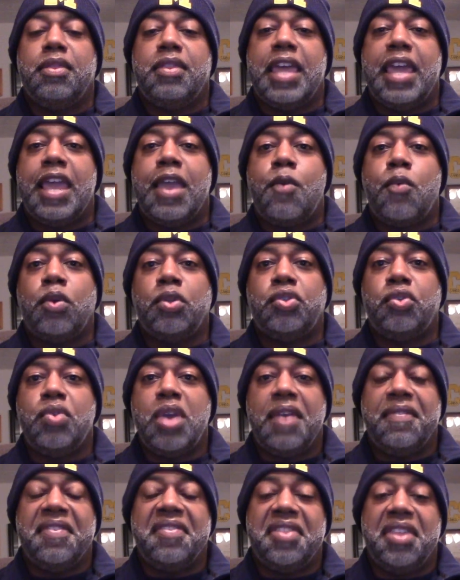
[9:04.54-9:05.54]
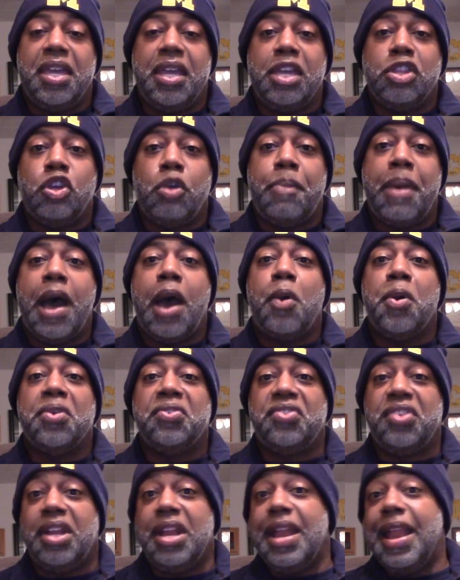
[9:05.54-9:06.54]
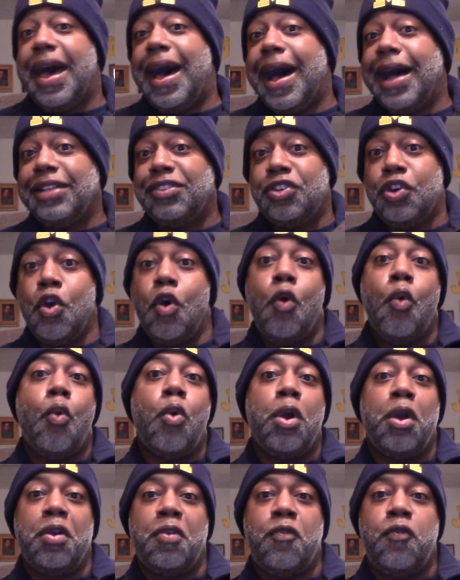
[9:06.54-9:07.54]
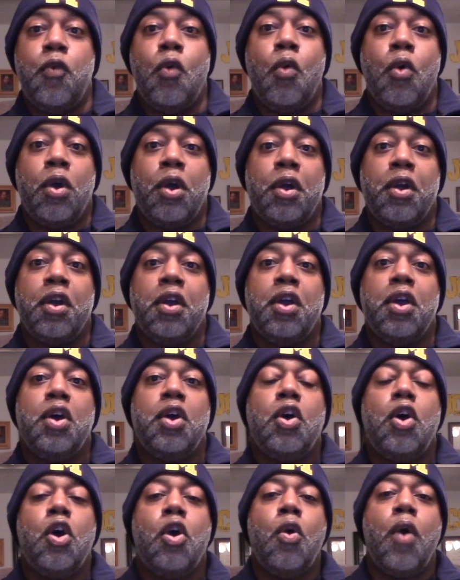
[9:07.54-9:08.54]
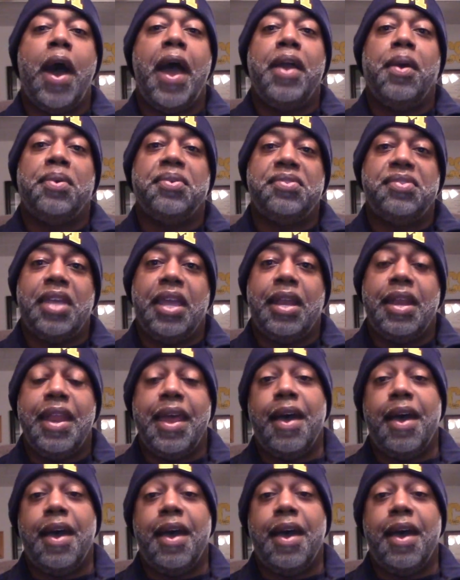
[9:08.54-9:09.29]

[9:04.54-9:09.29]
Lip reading: they will do everything in their power to not go work for Ohio State?